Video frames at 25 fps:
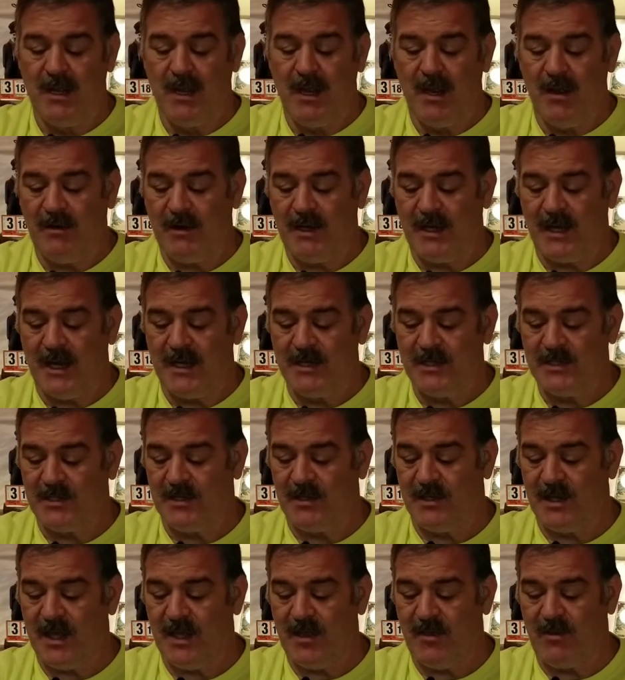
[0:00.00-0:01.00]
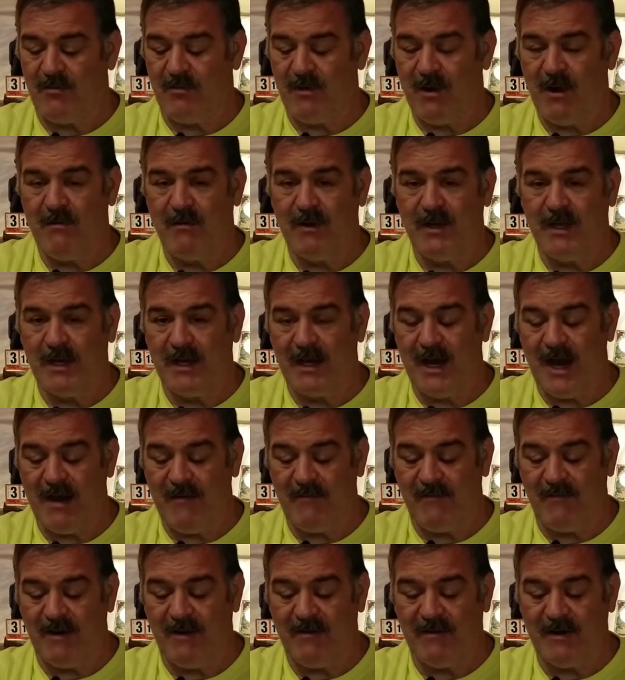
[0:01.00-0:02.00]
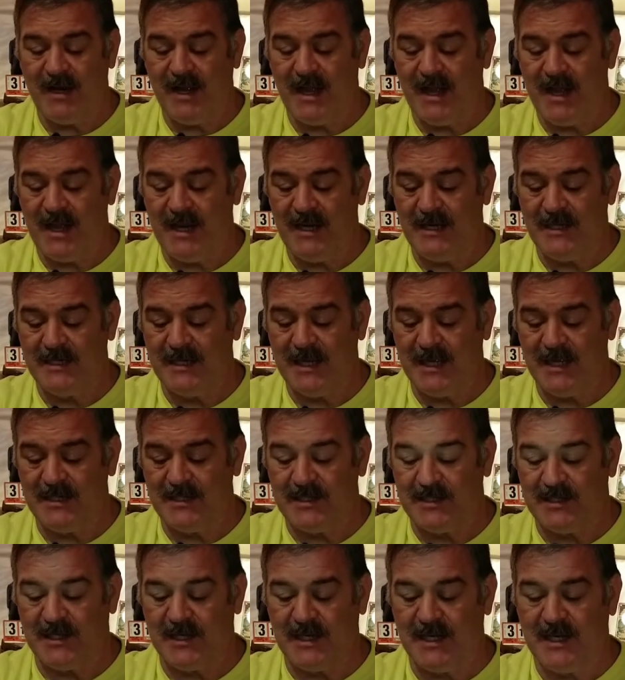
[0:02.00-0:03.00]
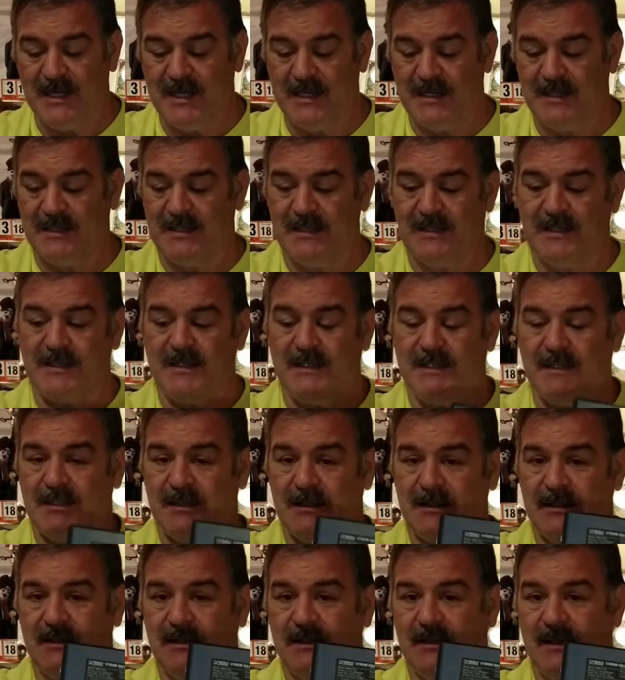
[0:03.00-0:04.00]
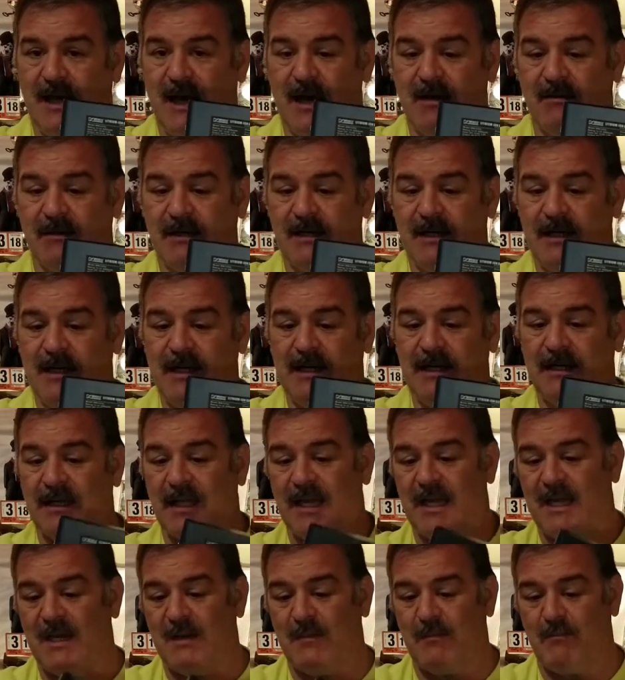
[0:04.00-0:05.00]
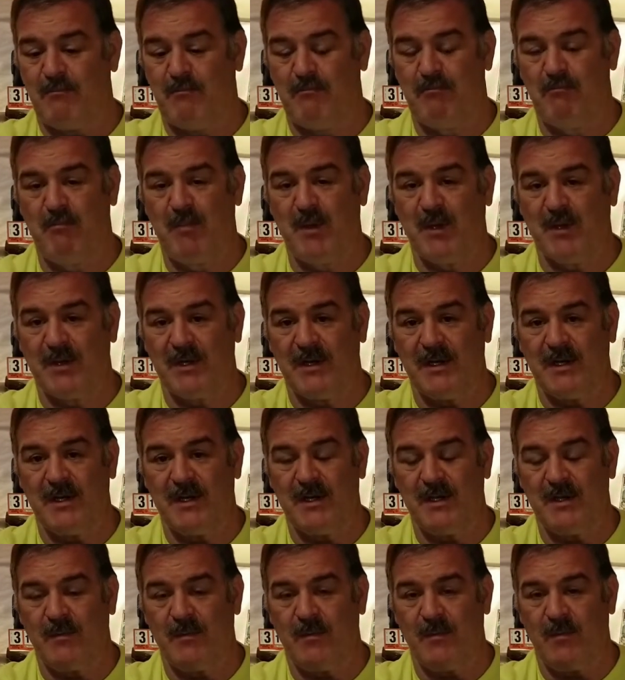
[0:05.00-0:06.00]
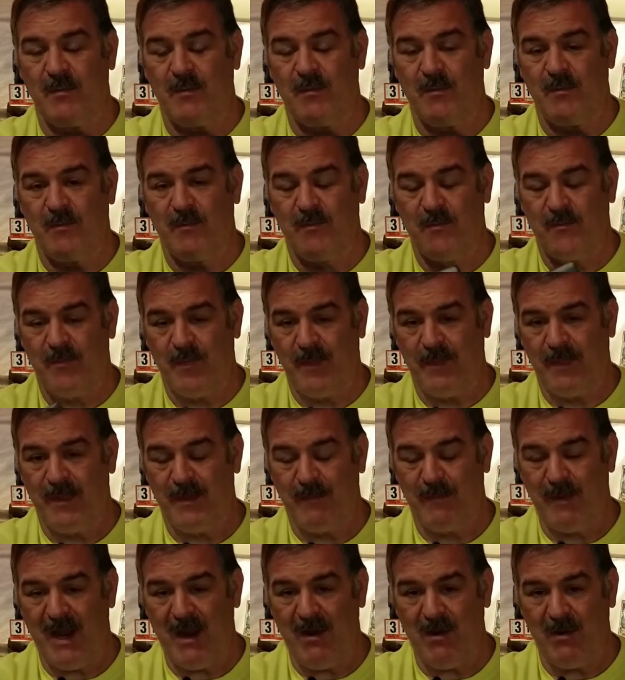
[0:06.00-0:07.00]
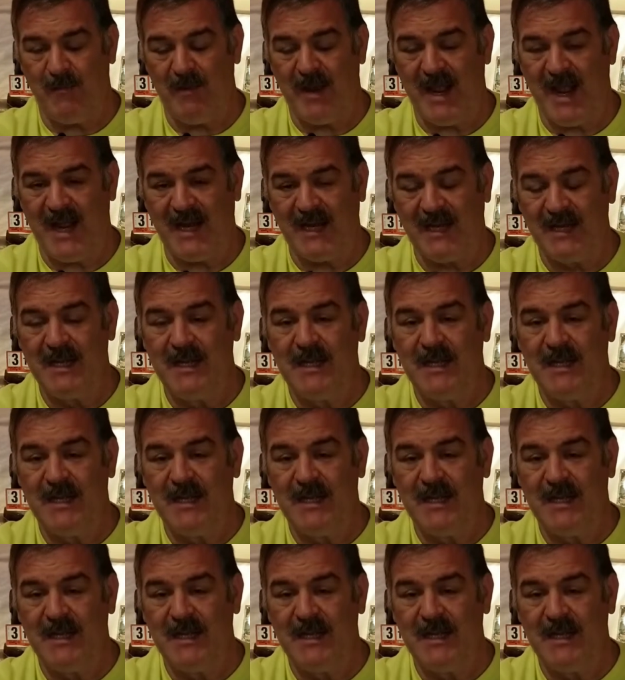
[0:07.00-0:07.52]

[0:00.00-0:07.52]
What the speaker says: Okay, so they throw in a very high intensity LED light built into the power pack.